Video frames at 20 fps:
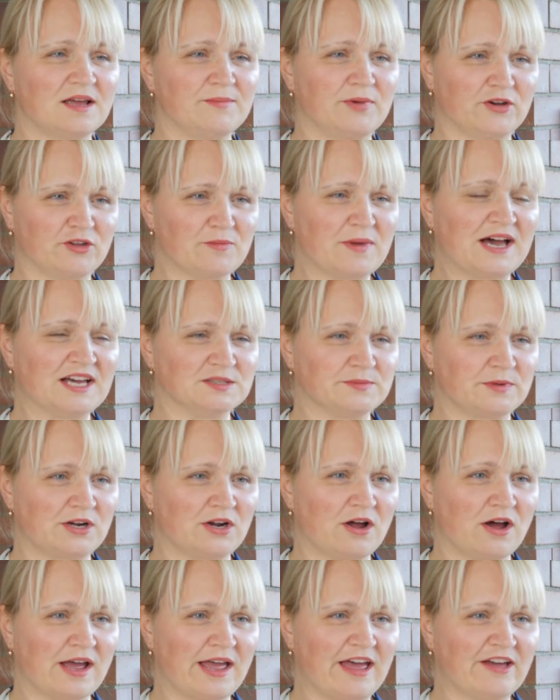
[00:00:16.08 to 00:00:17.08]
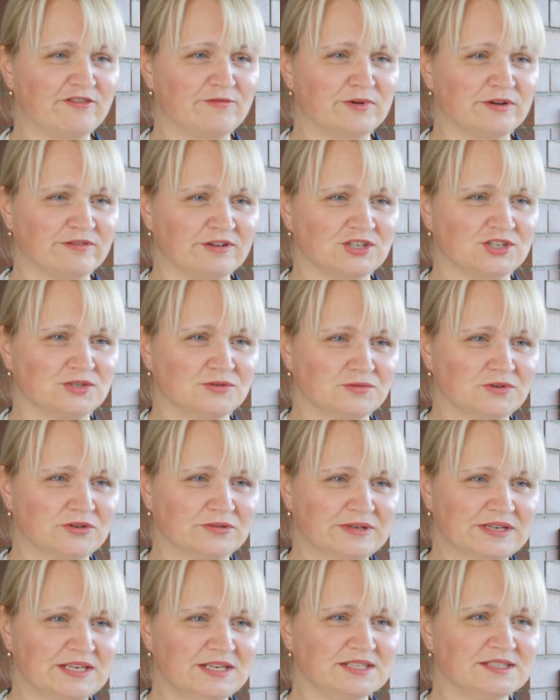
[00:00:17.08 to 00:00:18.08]
both my husband and I have professional
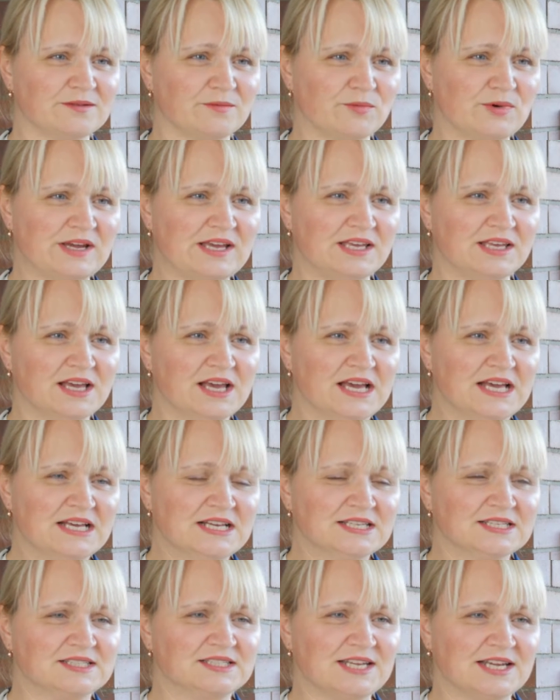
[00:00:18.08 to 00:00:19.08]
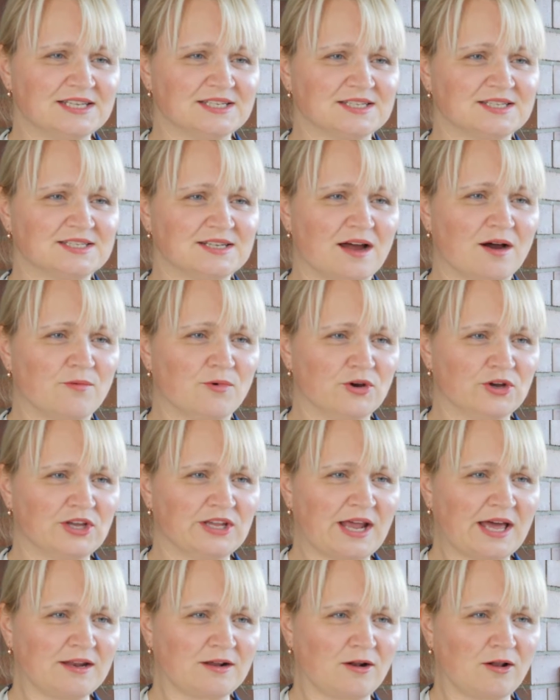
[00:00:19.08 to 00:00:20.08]
careers, and we tend to start work
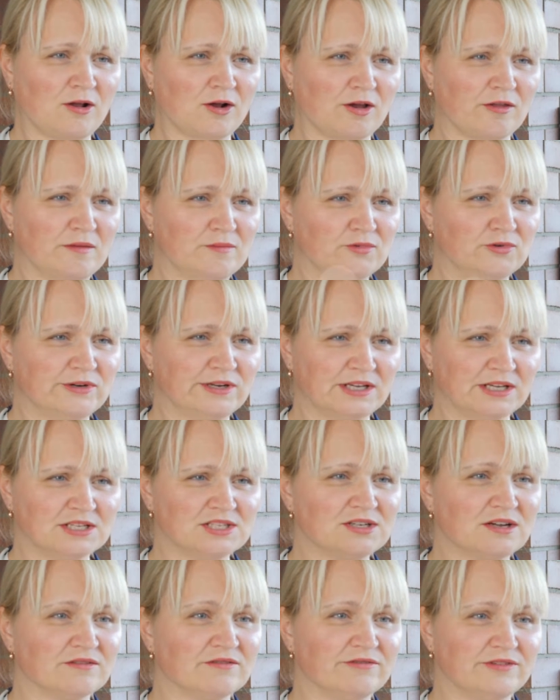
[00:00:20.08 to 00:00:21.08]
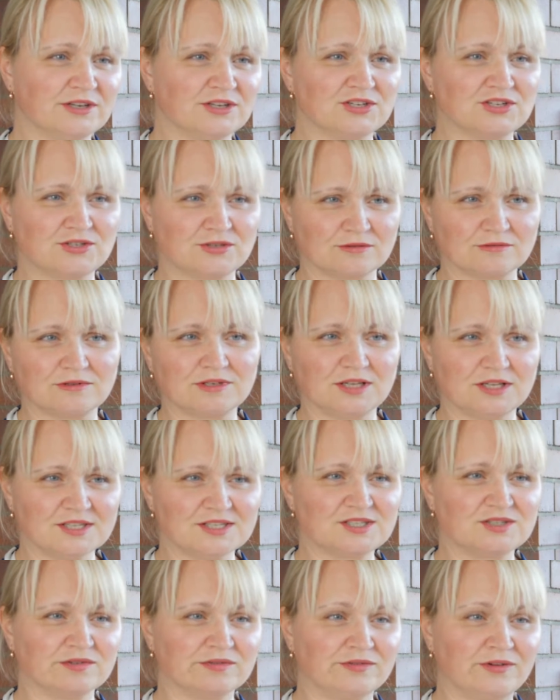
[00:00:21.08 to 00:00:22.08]
at 8 o'clock in the morning and don't finish till
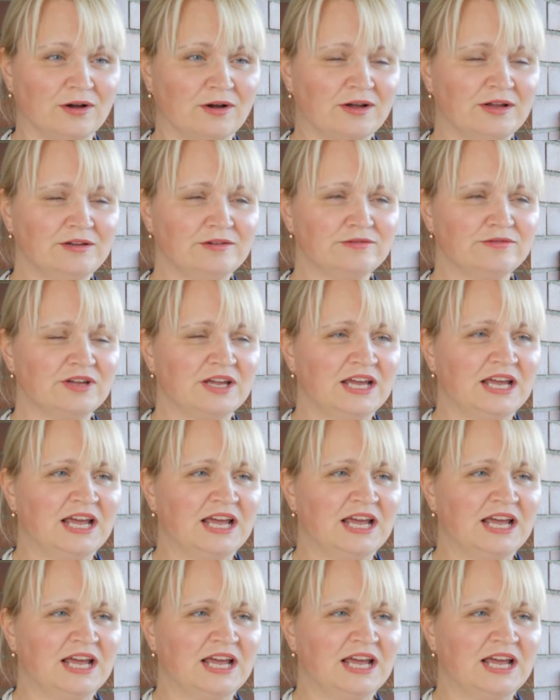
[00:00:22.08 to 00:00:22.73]
close to 5.